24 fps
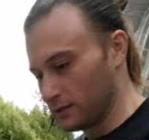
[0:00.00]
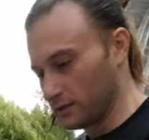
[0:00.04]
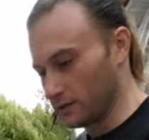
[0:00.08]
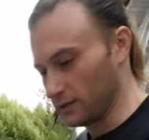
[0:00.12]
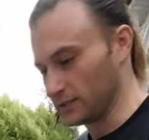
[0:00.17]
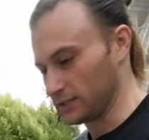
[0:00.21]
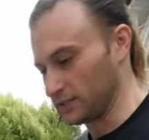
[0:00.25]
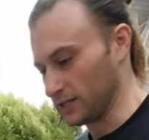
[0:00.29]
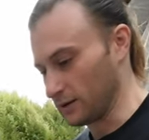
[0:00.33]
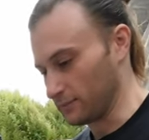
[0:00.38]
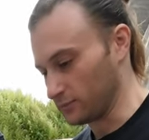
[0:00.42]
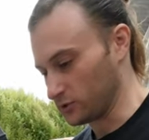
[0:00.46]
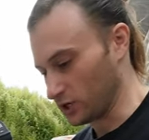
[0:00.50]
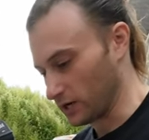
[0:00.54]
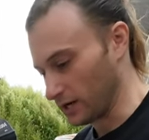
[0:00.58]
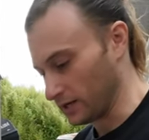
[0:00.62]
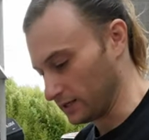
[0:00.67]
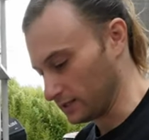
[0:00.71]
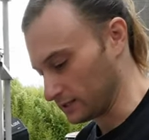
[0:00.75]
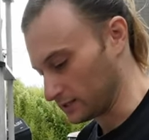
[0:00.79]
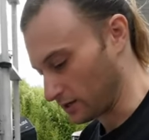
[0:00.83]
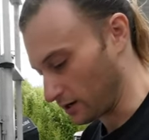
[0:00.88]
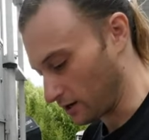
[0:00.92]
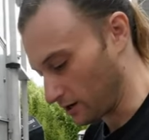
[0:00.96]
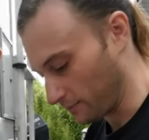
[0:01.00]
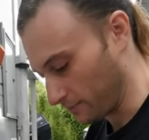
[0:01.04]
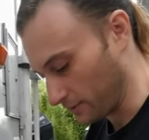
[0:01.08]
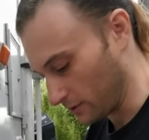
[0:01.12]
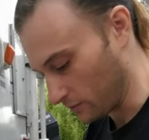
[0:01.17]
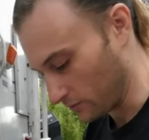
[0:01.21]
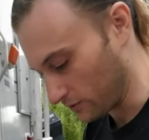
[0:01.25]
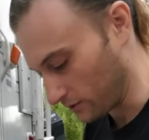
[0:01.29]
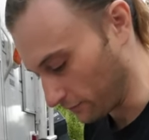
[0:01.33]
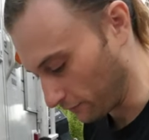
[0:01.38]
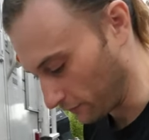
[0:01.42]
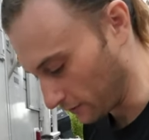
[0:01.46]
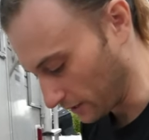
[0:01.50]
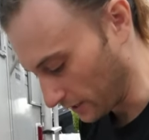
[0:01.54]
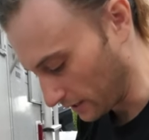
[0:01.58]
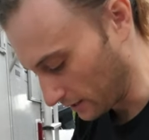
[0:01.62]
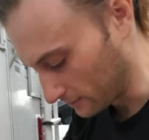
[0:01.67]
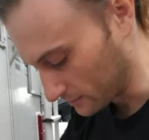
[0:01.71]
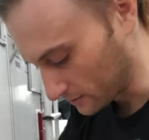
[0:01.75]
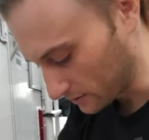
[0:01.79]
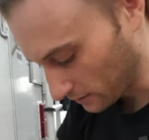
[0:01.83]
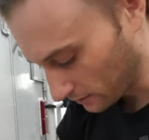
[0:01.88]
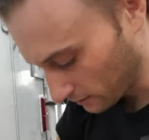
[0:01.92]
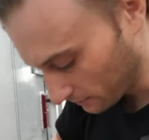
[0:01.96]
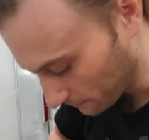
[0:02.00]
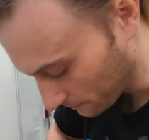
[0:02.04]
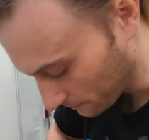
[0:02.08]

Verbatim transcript: the same Chinese copy with different names on